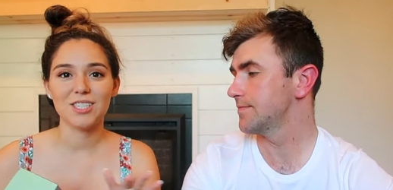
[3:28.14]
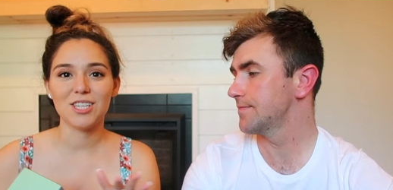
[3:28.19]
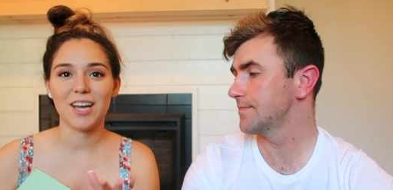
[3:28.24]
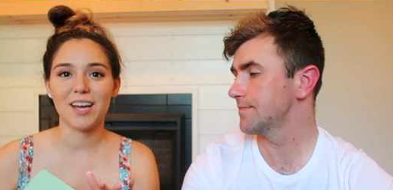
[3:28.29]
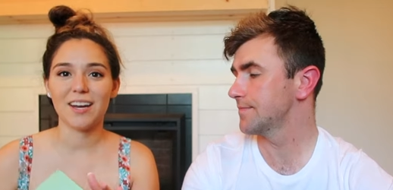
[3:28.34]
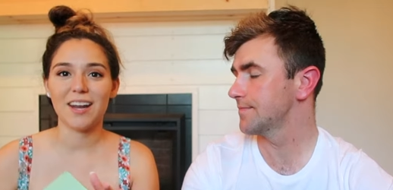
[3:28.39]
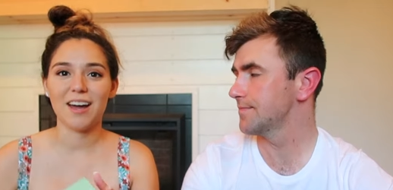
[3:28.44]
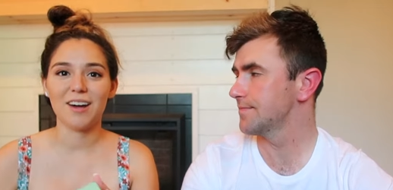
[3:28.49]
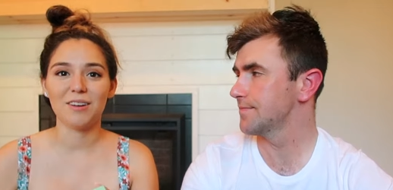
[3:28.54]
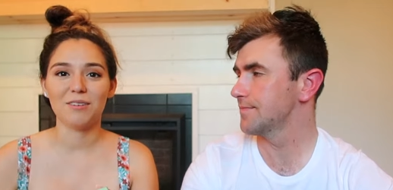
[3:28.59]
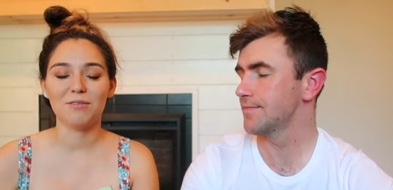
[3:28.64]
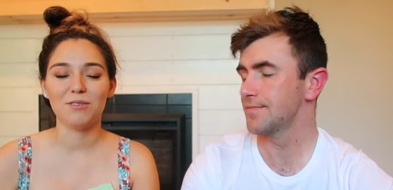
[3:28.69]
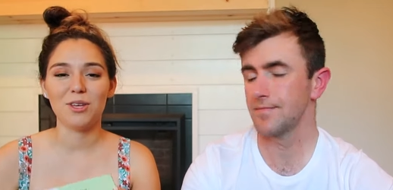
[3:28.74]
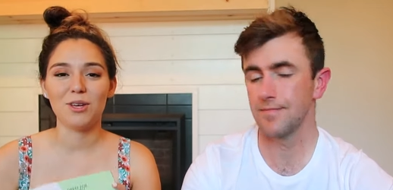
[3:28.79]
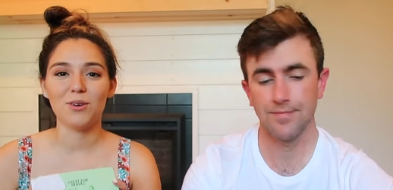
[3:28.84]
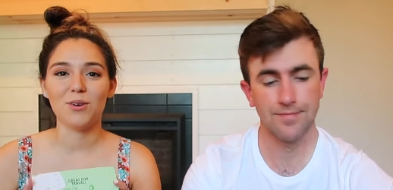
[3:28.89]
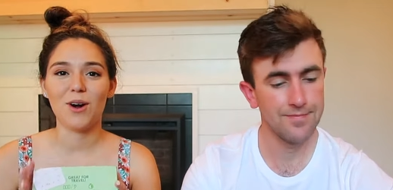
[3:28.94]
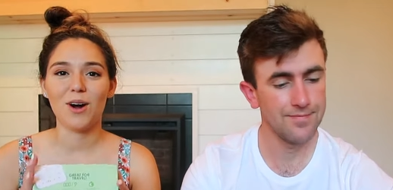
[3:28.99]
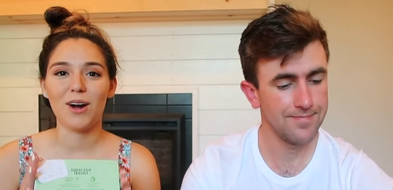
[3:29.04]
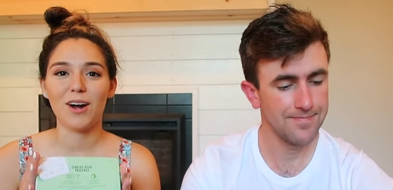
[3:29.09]
Speaker 1: can check it out if
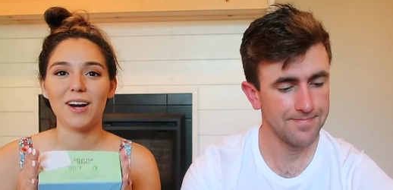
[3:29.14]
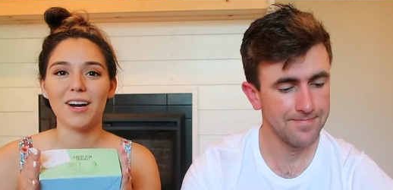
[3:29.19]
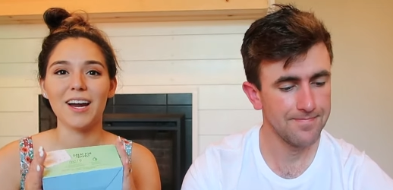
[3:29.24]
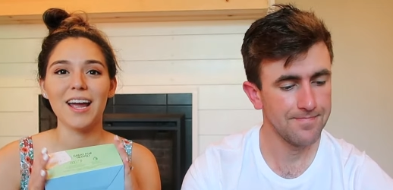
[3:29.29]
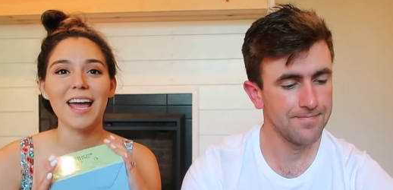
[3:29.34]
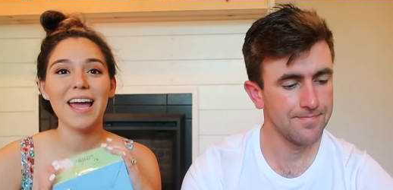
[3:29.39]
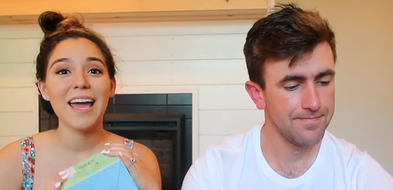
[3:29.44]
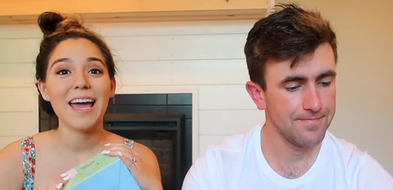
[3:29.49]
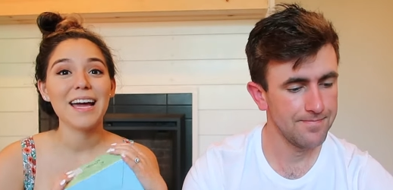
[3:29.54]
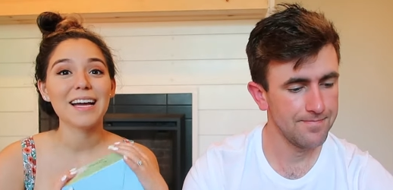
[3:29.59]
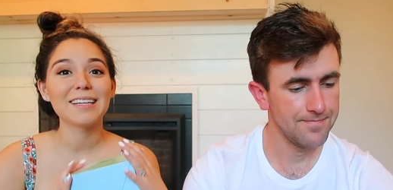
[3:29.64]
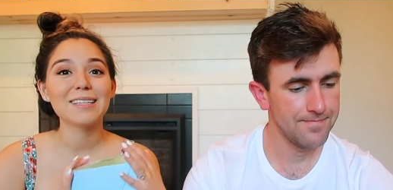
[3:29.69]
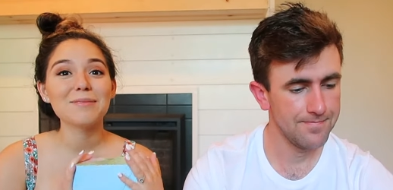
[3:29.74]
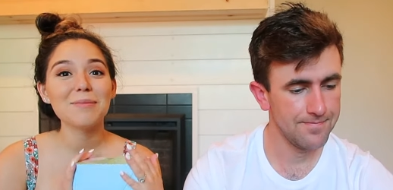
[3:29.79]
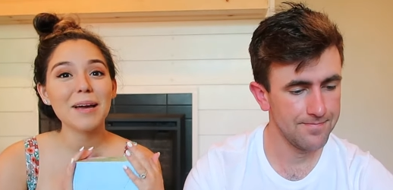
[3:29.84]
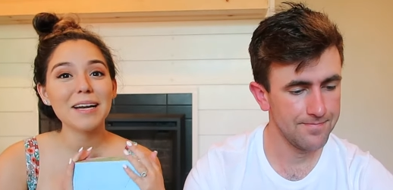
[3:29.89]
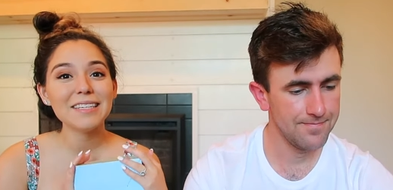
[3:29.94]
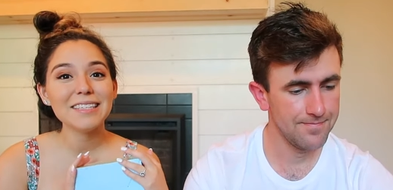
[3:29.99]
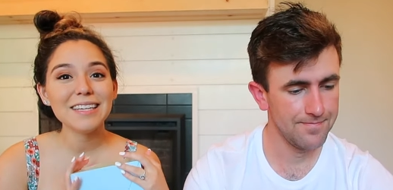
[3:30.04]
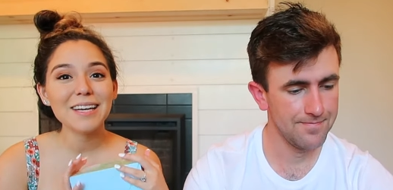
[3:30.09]
you are
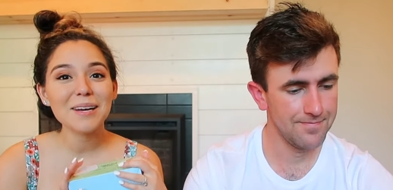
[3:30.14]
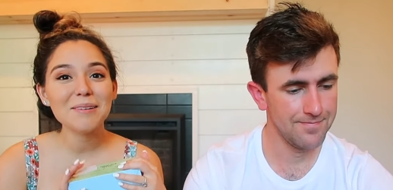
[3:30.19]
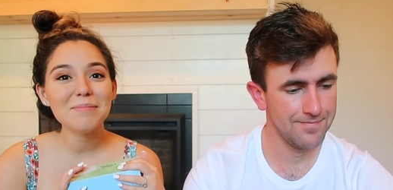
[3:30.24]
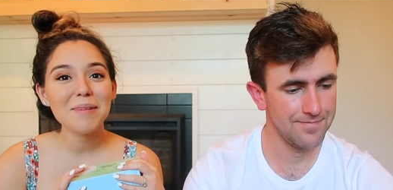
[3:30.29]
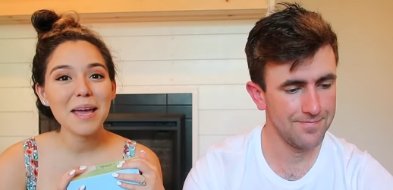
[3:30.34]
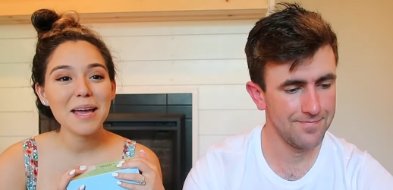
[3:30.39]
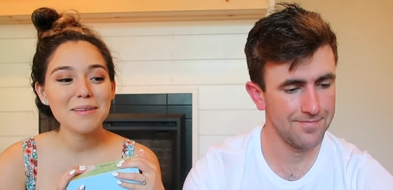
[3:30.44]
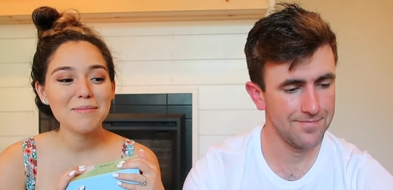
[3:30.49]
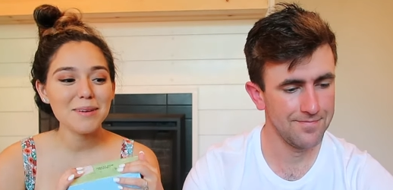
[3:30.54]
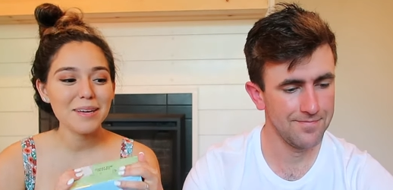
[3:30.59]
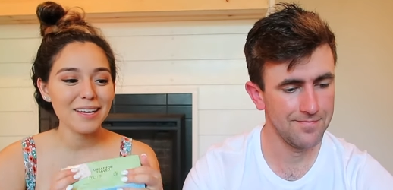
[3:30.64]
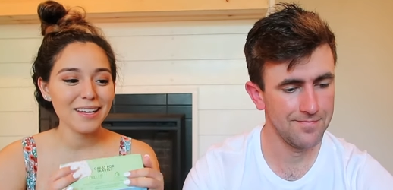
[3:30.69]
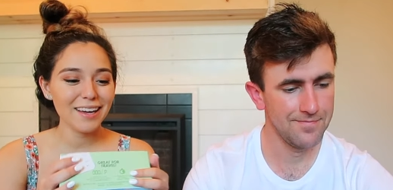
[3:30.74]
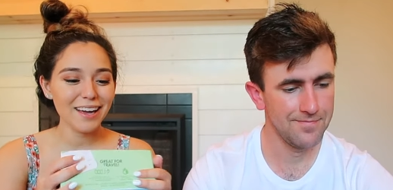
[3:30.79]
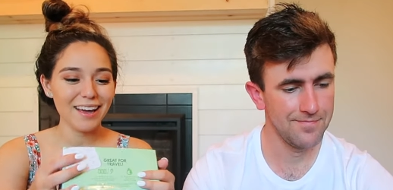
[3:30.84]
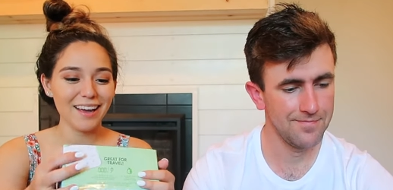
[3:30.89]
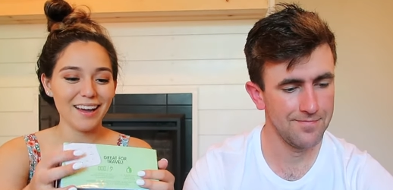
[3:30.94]
expecting a baby.